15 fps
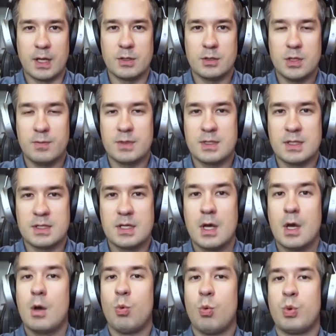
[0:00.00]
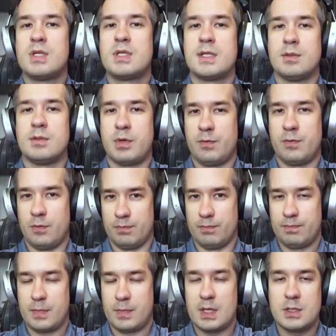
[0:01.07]
create services we sell perfume
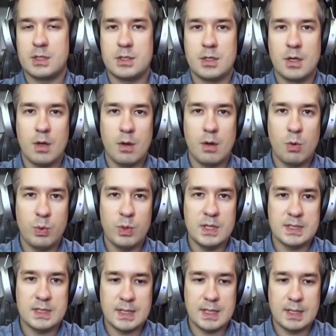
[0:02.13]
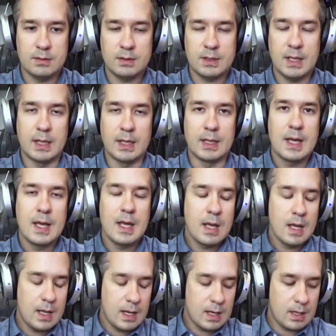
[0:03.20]
so we decided, okay,
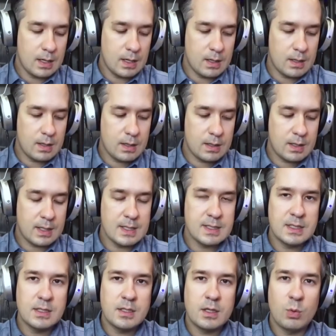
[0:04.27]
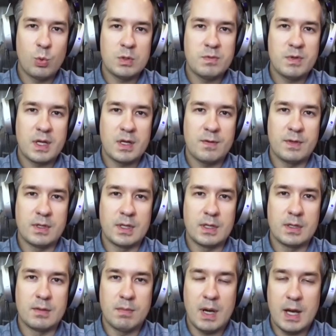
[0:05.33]
uh, considering what we have in,
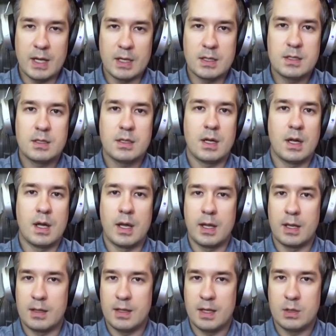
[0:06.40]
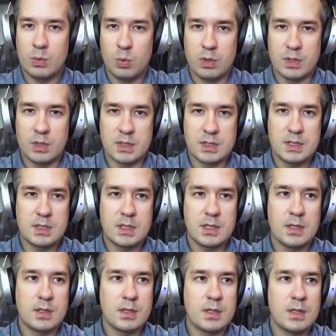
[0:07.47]
in mind, and that was
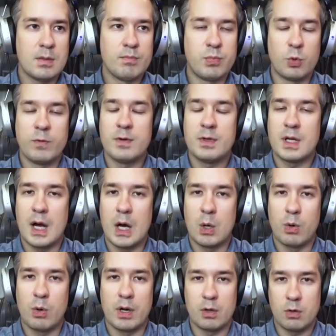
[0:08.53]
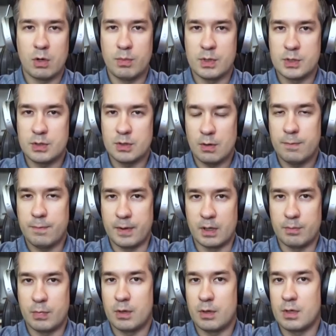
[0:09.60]
improving our e-commerce
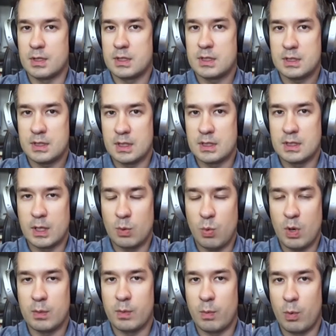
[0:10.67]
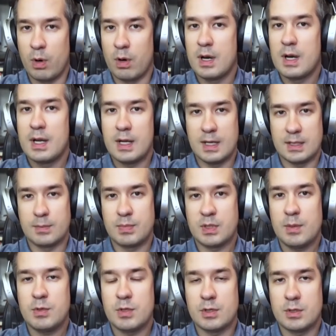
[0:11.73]
offering because since day one we were a
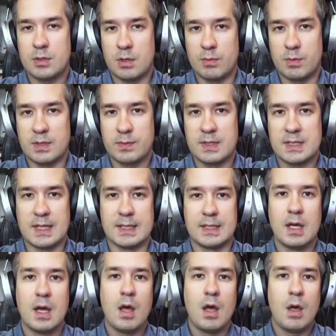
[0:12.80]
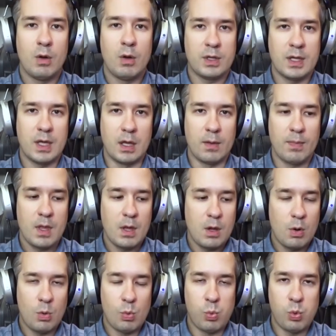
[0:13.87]
subscription service, we said, okay,
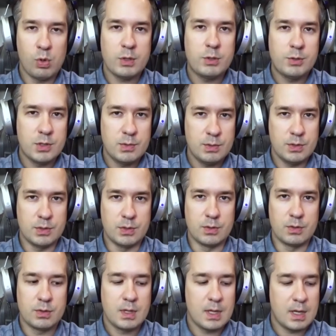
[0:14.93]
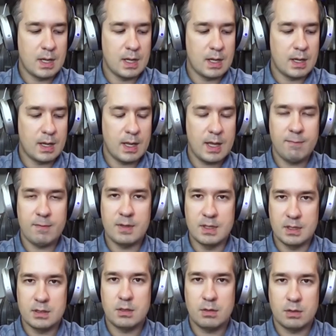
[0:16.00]
what should we do uh, having
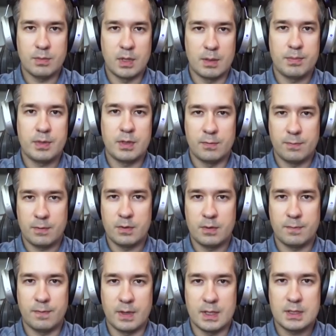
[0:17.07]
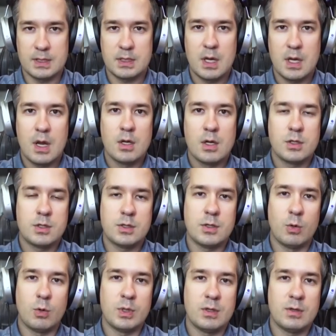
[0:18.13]
this roadmap in front of us
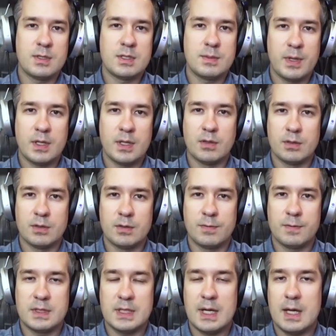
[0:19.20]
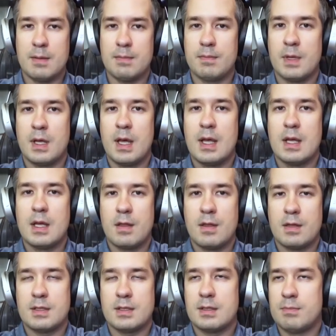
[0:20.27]
so we don't spend a lot of time
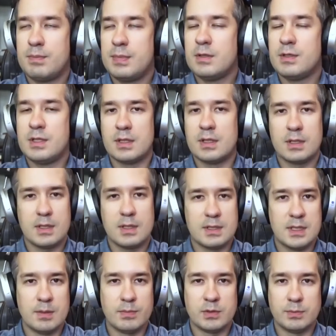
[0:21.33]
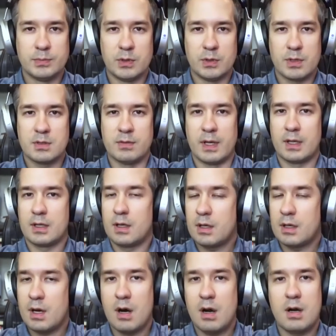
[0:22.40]
building simple blocks like a
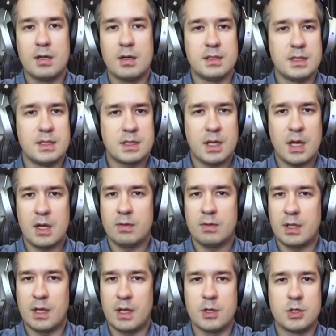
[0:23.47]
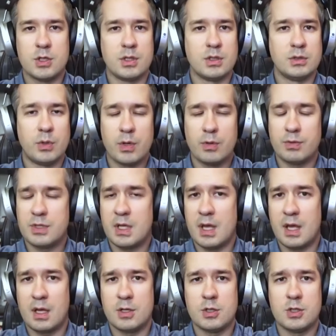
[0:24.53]
car discount engine, loyalty
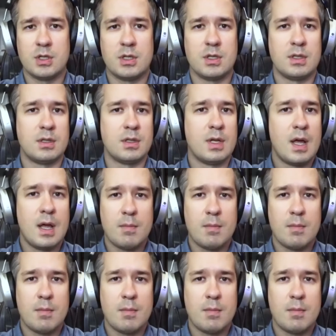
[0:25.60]
engine,